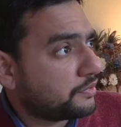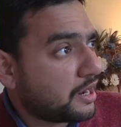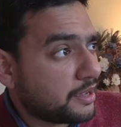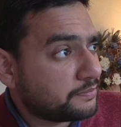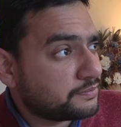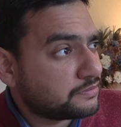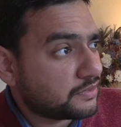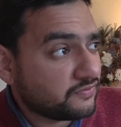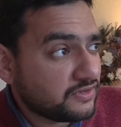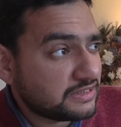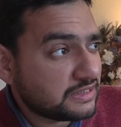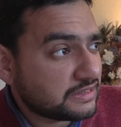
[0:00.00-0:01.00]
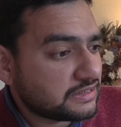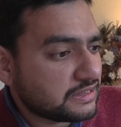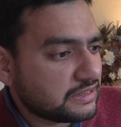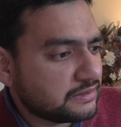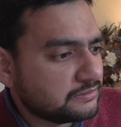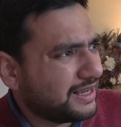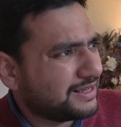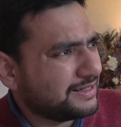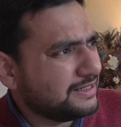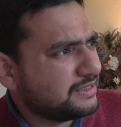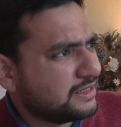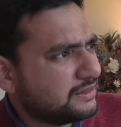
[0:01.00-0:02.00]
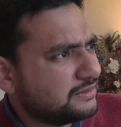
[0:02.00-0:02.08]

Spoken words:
Perhaps a V60, a Kalita?